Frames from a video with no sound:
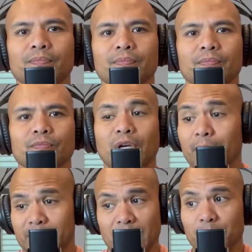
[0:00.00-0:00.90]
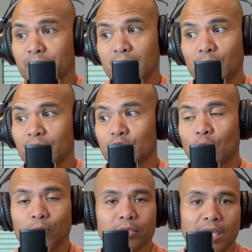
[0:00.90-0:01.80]
prime examples. Like when it's
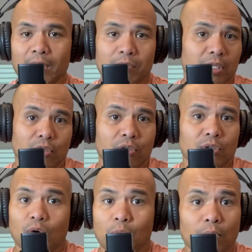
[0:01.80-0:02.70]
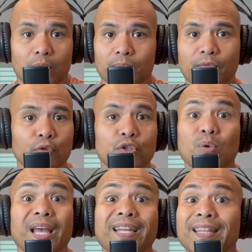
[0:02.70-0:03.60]
homework time, like you're gonna do homework before you do
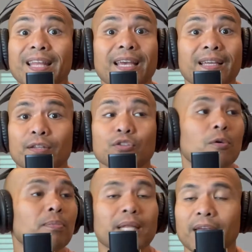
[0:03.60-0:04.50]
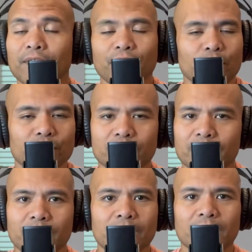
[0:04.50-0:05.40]
anything. There's no playing first.
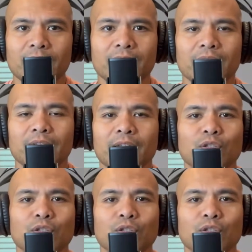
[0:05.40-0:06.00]
It's all